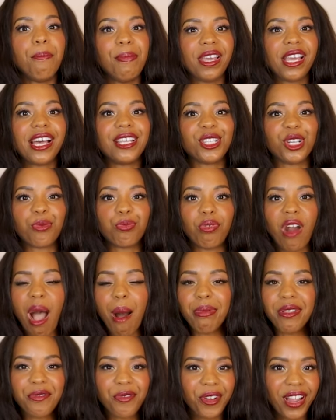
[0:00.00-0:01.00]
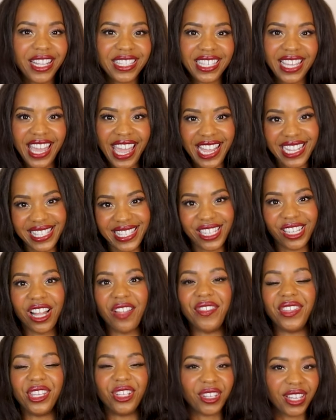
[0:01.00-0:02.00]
because you'll probably forget to cancel and then